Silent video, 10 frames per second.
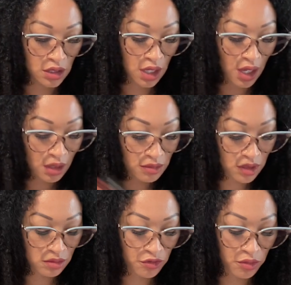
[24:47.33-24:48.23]
kept
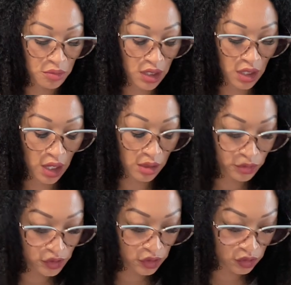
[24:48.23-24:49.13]
them from being able
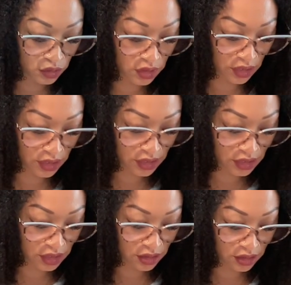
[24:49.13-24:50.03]
to do
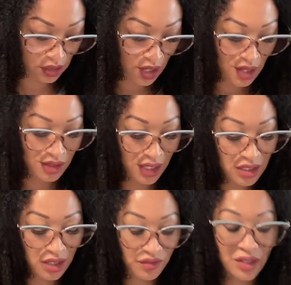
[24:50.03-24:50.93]
this. They
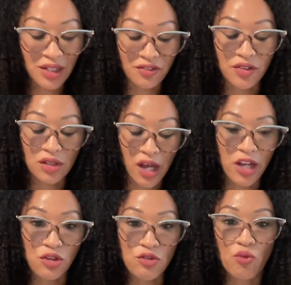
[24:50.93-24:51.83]
definitely feel
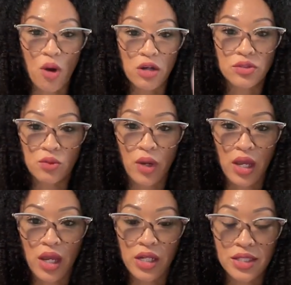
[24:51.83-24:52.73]
like you walked
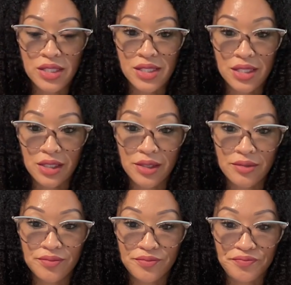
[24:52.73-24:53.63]
away and this is it.
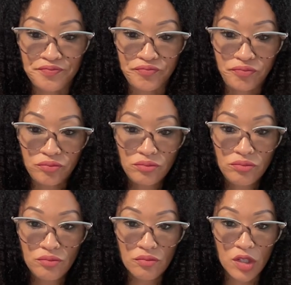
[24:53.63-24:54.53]

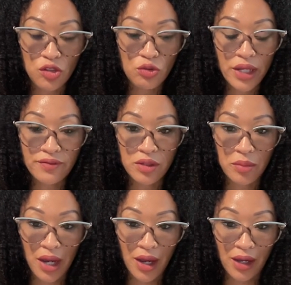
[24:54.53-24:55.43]
You left them
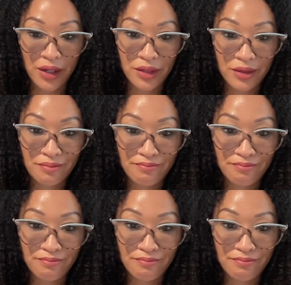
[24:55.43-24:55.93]
behind.